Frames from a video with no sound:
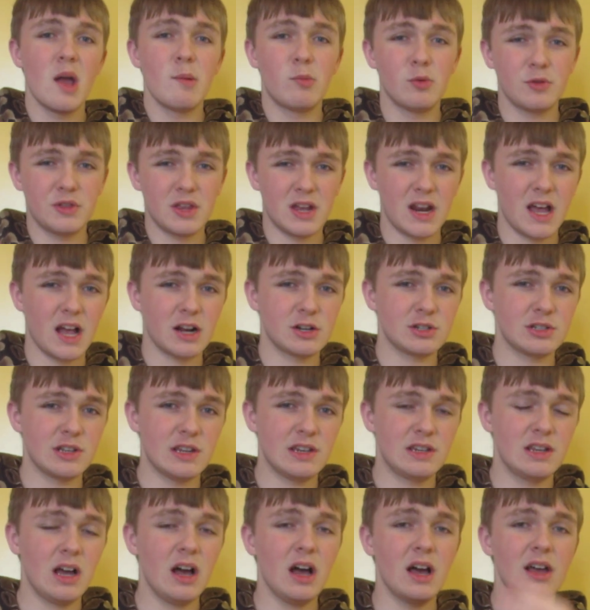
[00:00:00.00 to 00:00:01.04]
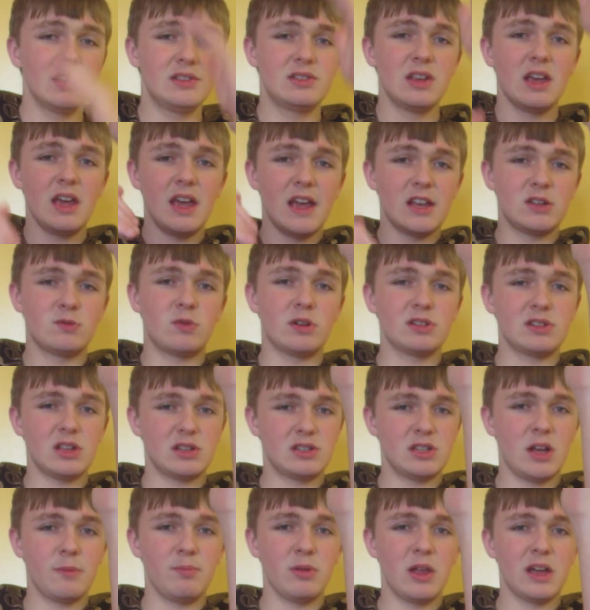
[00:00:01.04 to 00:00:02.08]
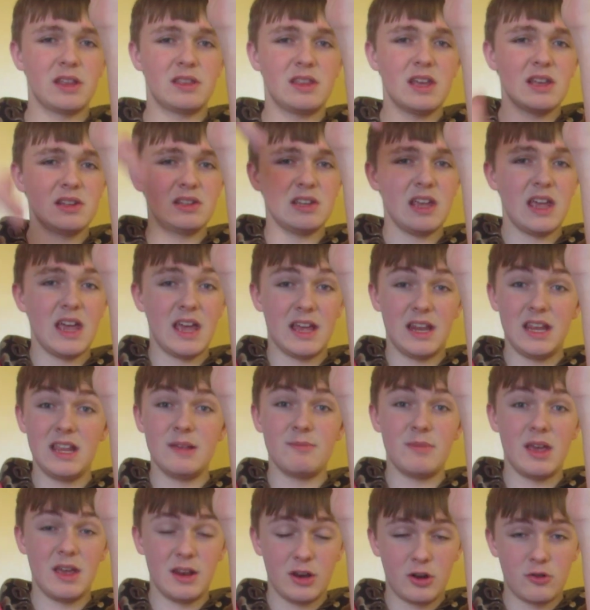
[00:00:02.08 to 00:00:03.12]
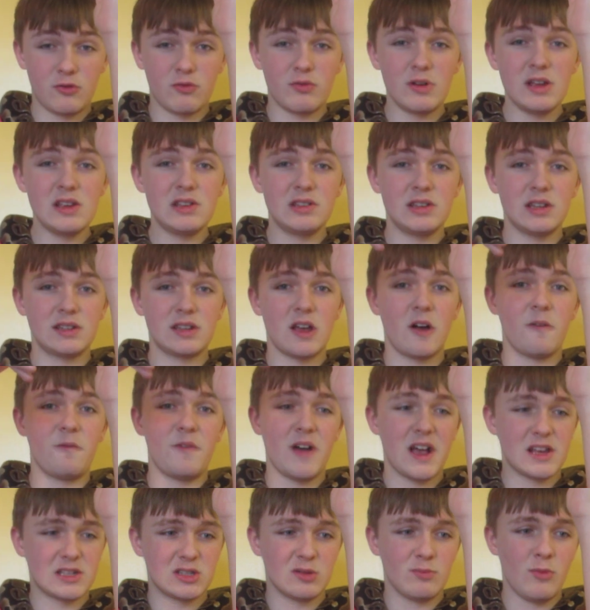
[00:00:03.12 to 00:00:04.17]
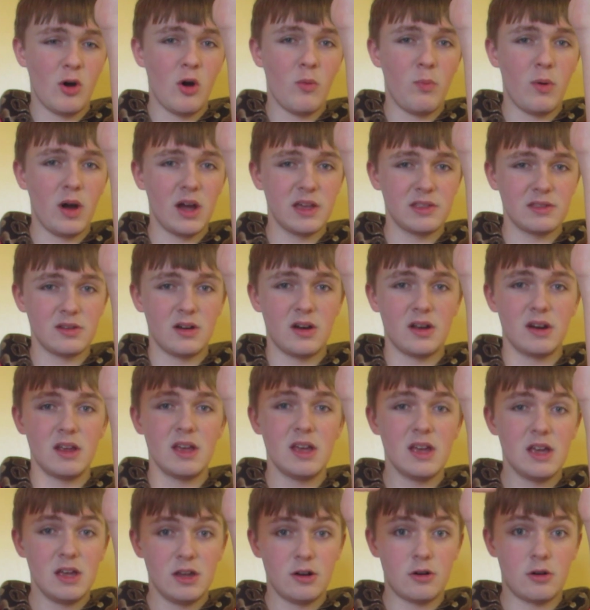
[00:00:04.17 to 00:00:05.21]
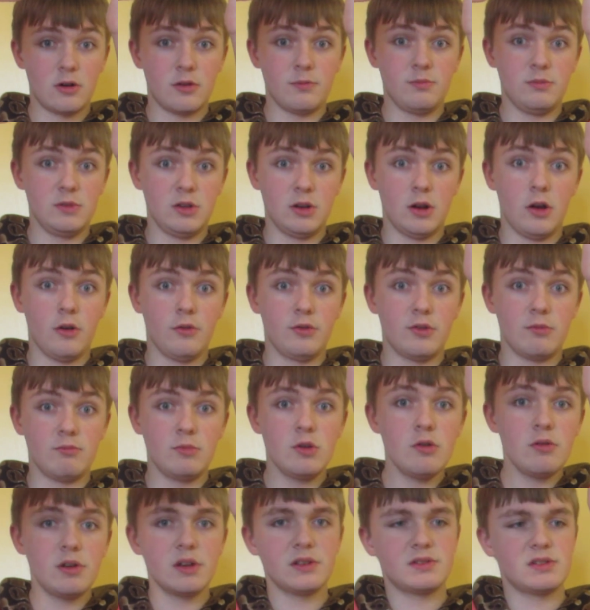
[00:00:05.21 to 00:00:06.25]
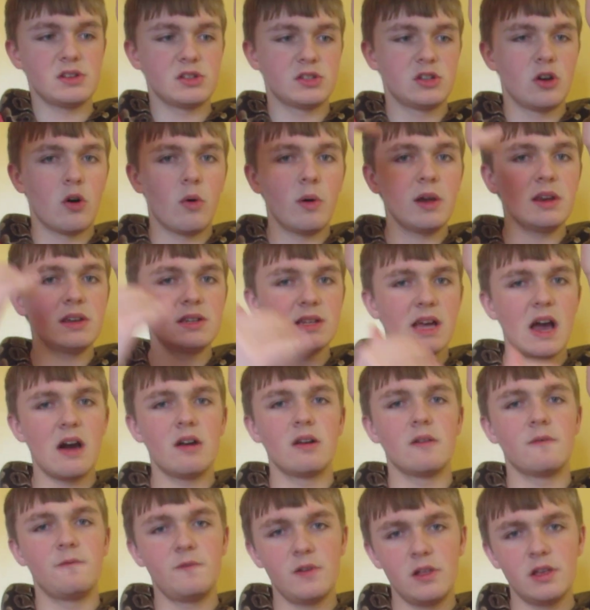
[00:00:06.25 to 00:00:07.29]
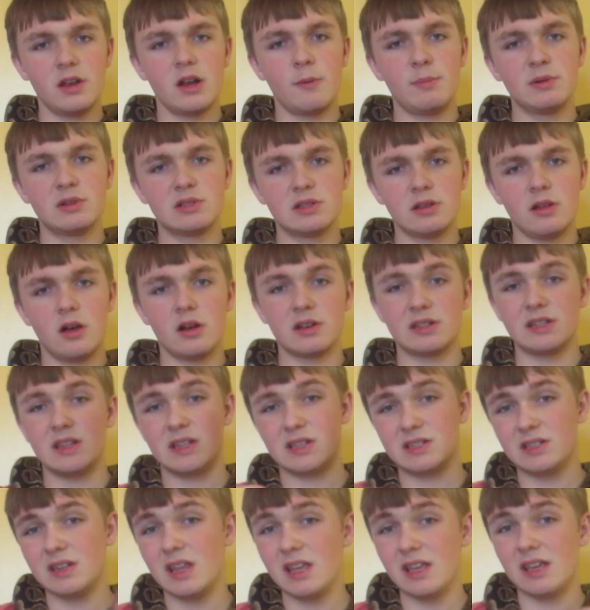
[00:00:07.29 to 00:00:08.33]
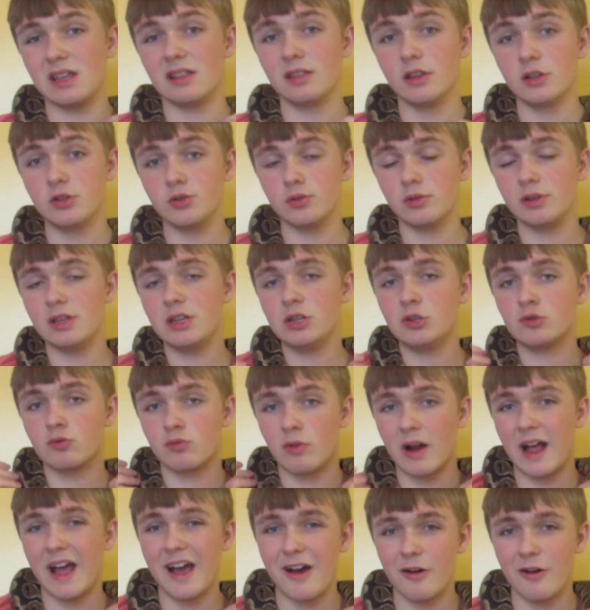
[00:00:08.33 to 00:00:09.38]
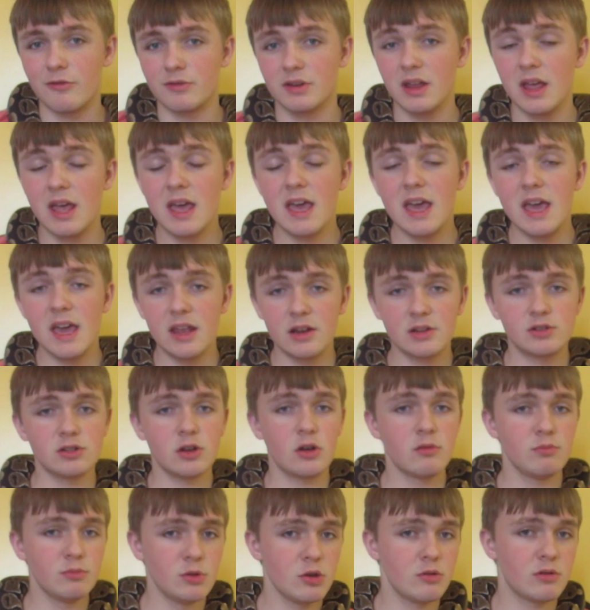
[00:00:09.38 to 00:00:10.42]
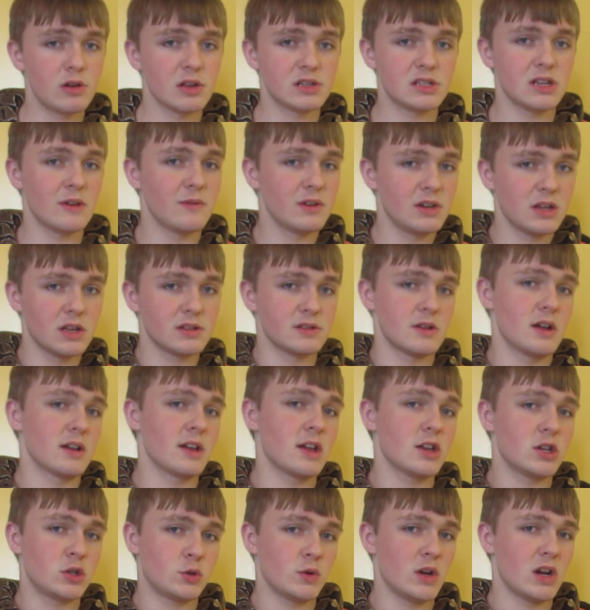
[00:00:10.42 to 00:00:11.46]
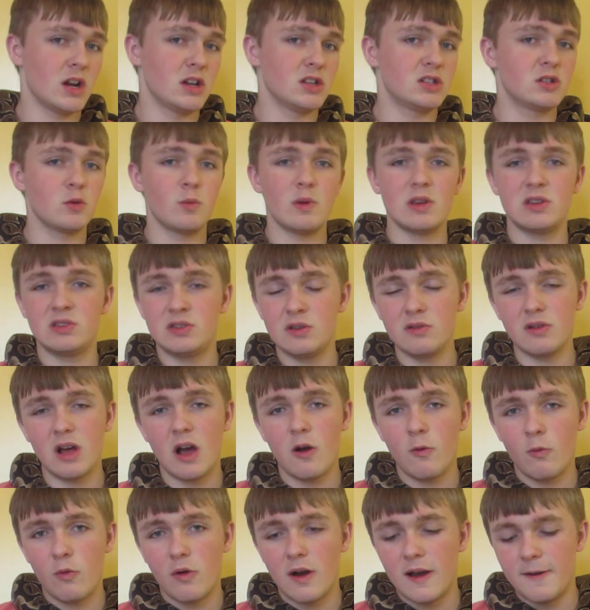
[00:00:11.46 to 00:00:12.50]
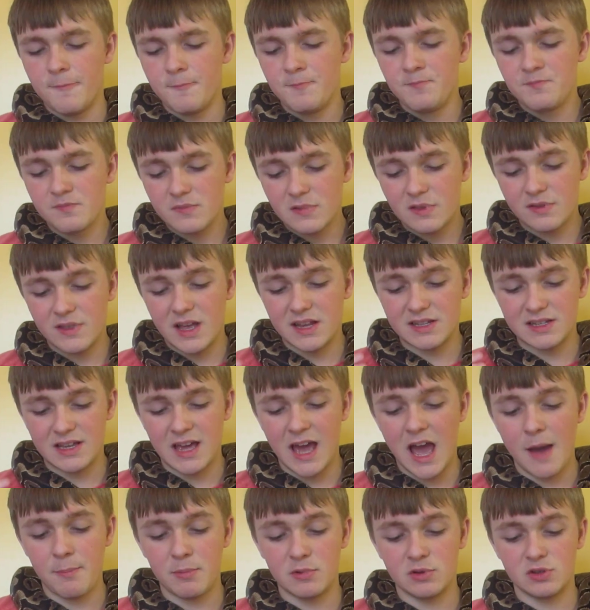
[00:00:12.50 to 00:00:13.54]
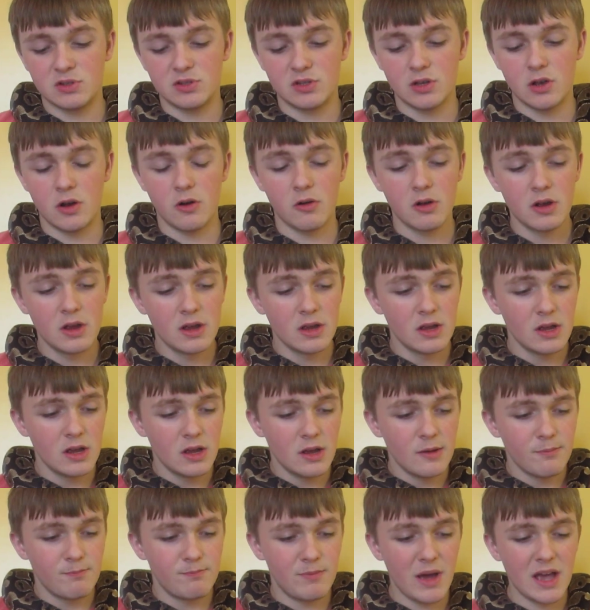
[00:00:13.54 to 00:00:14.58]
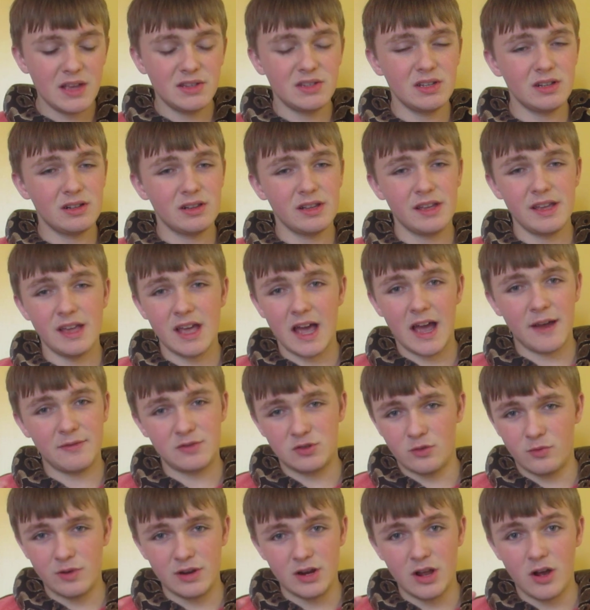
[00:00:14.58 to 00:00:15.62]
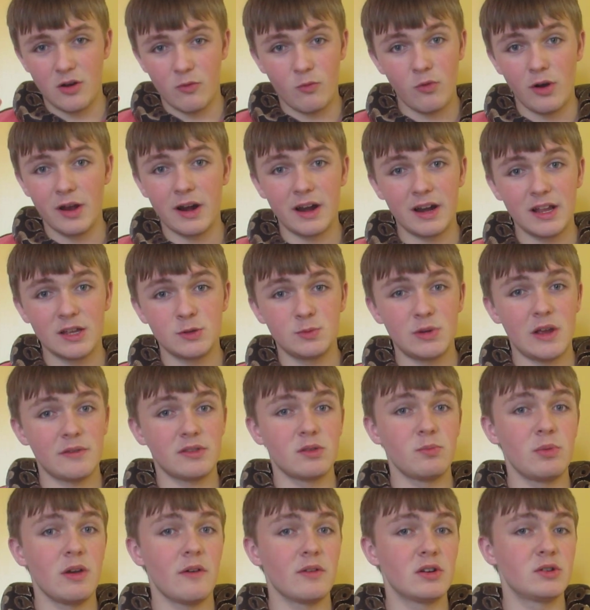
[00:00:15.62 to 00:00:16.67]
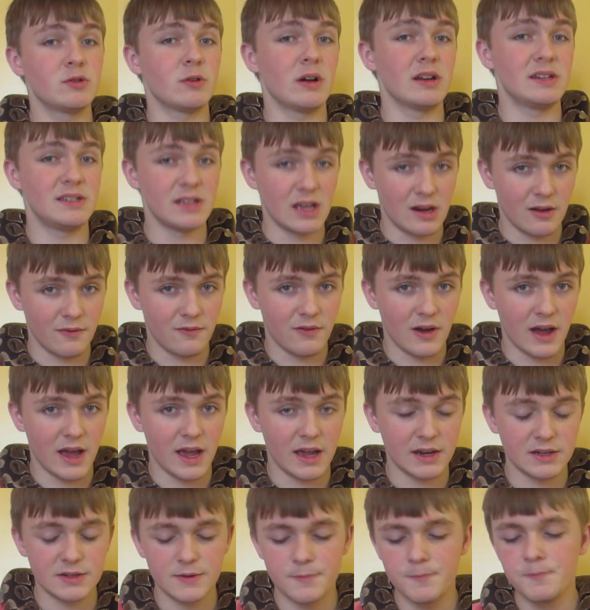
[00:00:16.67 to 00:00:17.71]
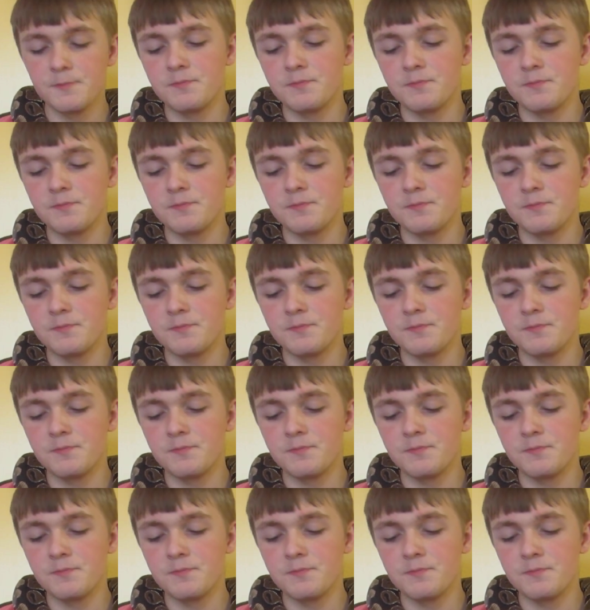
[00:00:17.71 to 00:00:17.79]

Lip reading: What that actually does is once it's up like this, it increases how fast the ball python, or the mucus is going down and filling up its lungs. And the snake can literally drown in its own mucus if it does not get treated. So we do not want that to happen. So basically, after we know what it is, we have to be able to identify it.